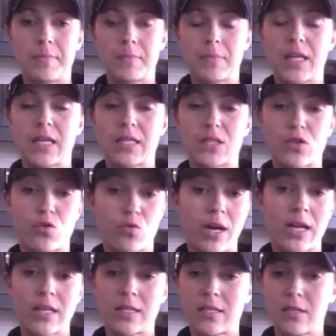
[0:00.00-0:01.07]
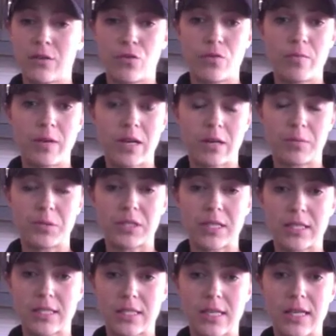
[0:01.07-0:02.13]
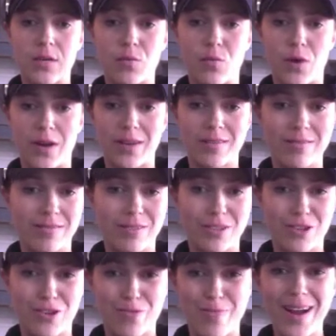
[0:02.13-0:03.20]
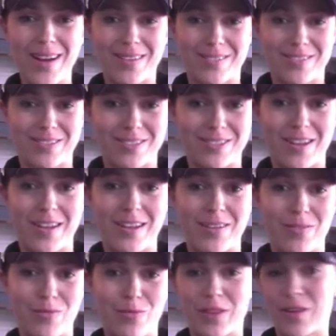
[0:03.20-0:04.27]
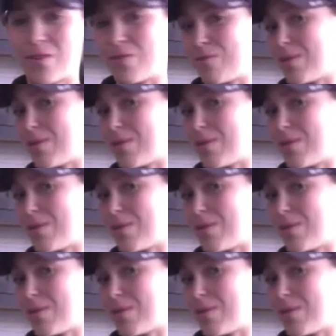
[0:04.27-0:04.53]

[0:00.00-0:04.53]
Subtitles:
it's great to be able to see what your back looks like without